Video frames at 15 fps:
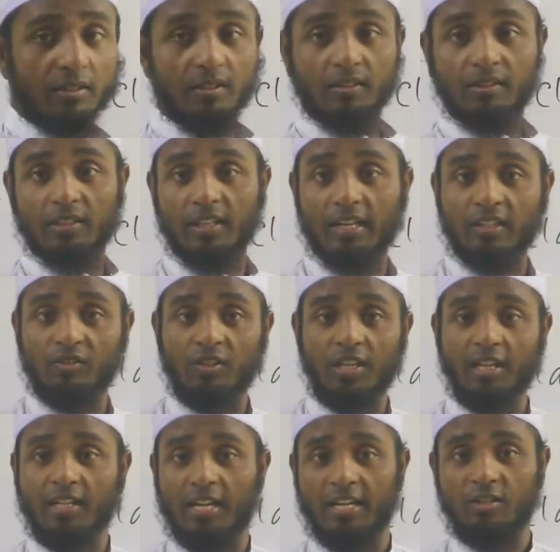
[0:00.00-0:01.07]
there are
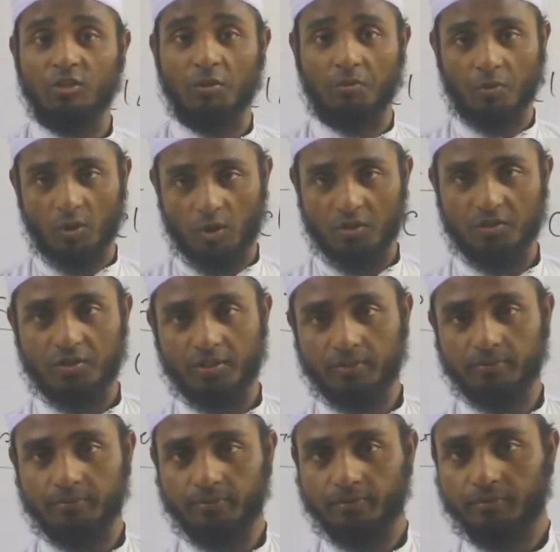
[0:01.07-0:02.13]
three kinds of clause.
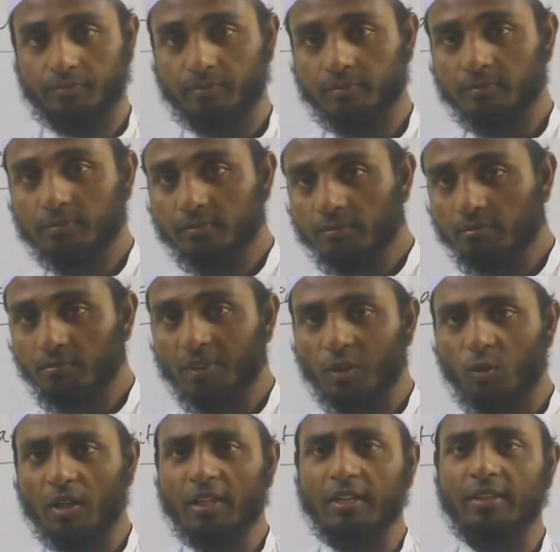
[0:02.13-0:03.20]

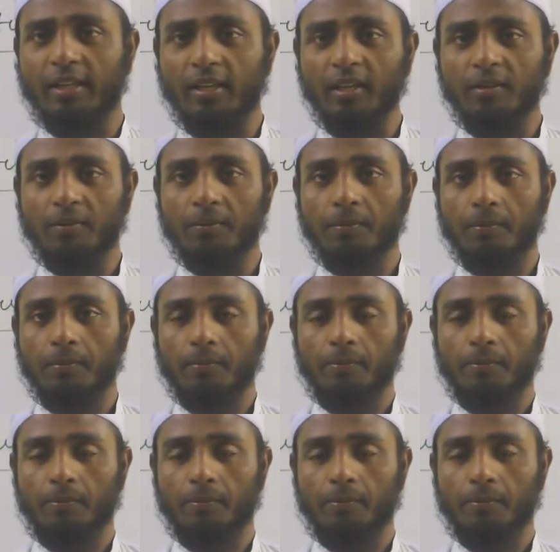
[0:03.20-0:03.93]
What are they?